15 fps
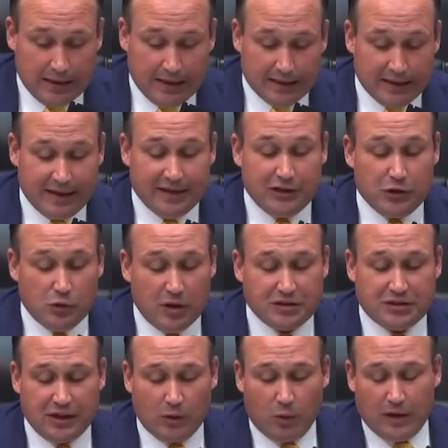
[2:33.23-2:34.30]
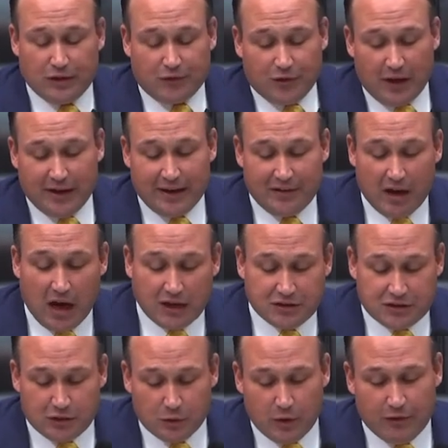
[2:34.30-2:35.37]
He landed U.S. Airways flight on the
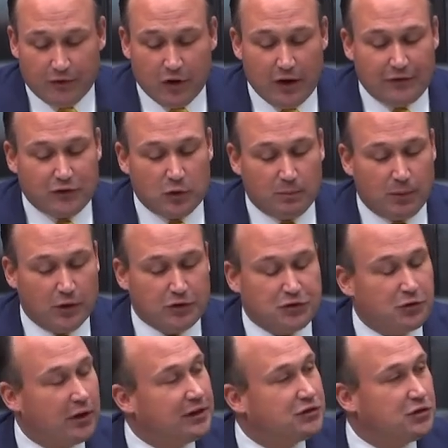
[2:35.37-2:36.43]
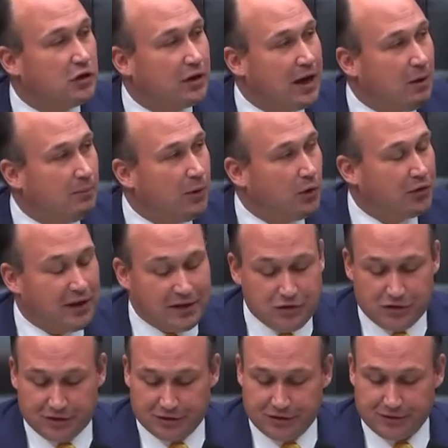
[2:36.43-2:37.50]
Hudson River after bird strikes took out both
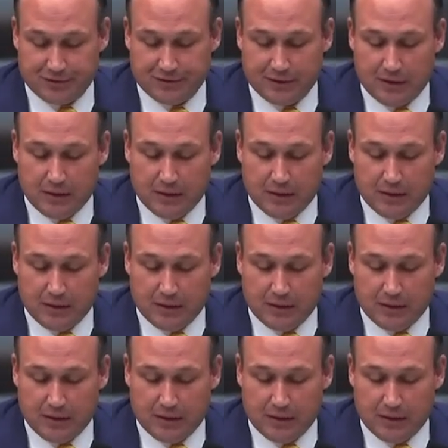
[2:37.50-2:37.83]
engines.